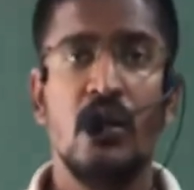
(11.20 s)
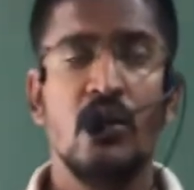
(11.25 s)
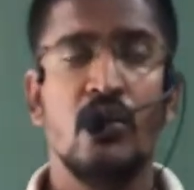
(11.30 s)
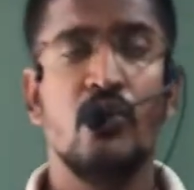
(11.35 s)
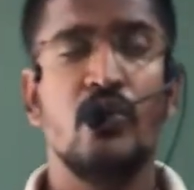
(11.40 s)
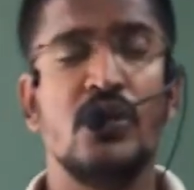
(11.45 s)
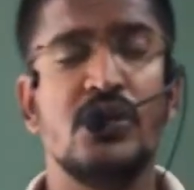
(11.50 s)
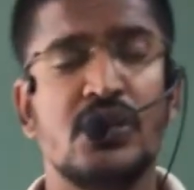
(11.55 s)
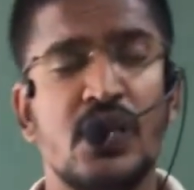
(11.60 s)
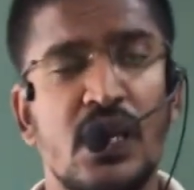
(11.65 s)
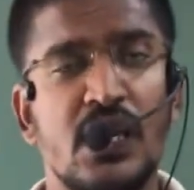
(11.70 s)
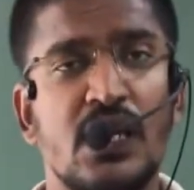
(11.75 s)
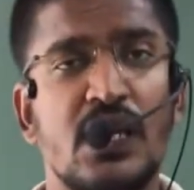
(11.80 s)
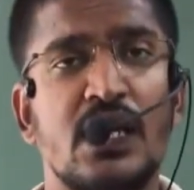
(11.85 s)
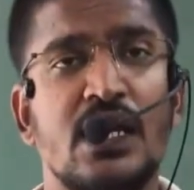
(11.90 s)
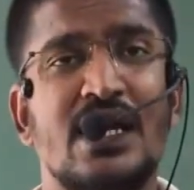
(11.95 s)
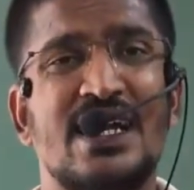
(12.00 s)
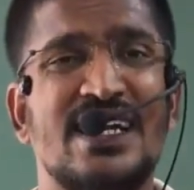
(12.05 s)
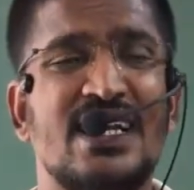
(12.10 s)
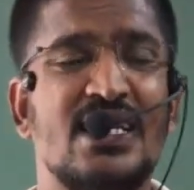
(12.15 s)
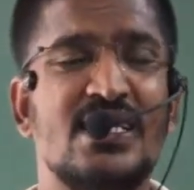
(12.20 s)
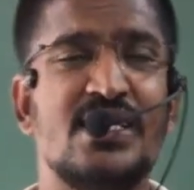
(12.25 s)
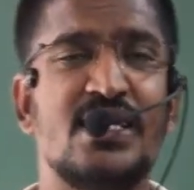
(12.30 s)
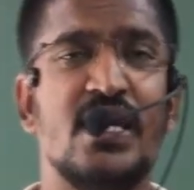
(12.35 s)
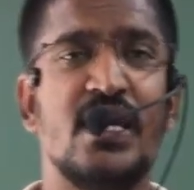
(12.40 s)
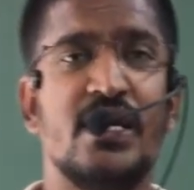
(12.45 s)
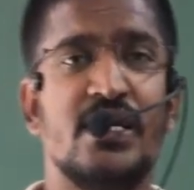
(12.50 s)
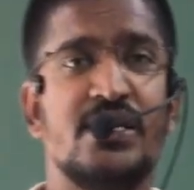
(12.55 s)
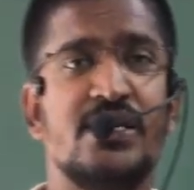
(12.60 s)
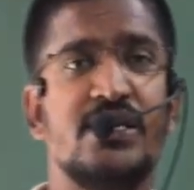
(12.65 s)
we shall
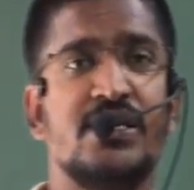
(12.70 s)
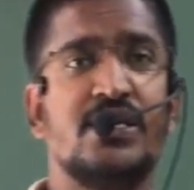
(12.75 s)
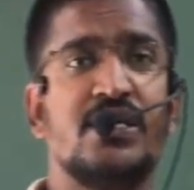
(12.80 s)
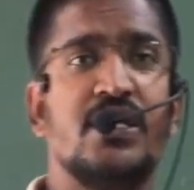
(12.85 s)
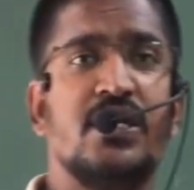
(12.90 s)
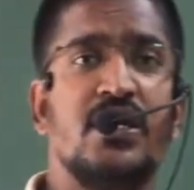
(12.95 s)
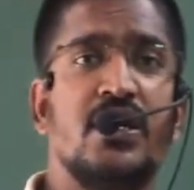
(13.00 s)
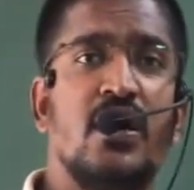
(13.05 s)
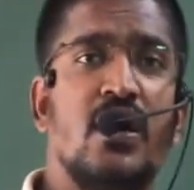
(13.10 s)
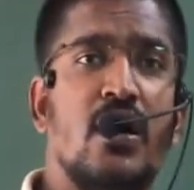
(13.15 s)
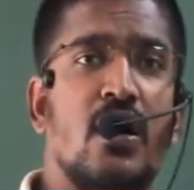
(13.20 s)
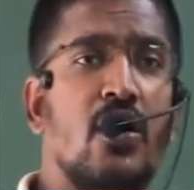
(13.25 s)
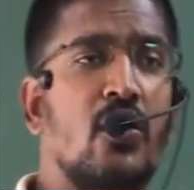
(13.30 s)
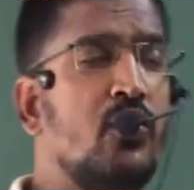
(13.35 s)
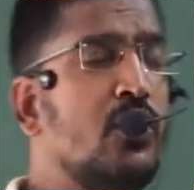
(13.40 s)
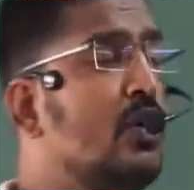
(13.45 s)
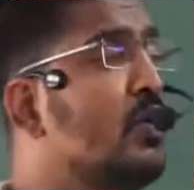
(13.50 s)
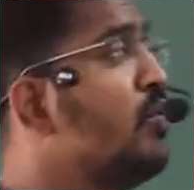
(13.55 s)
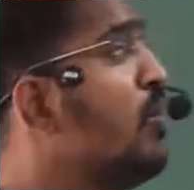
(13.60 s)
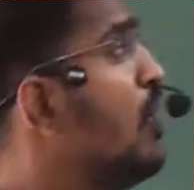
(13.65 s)
discuss how you